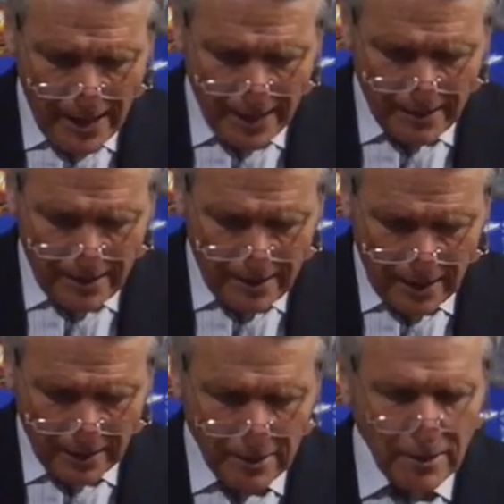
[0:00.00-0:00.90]
and
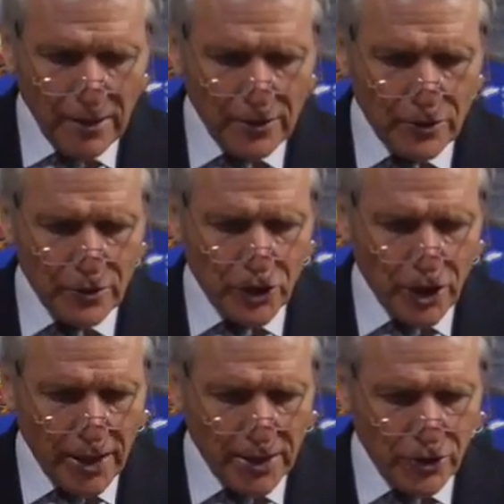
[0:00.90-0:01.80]
think to
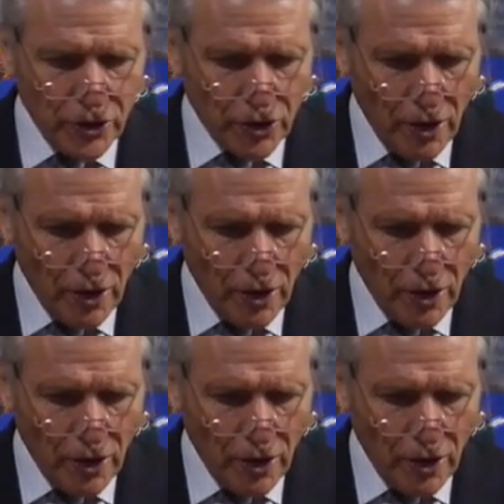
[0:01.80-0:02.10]
change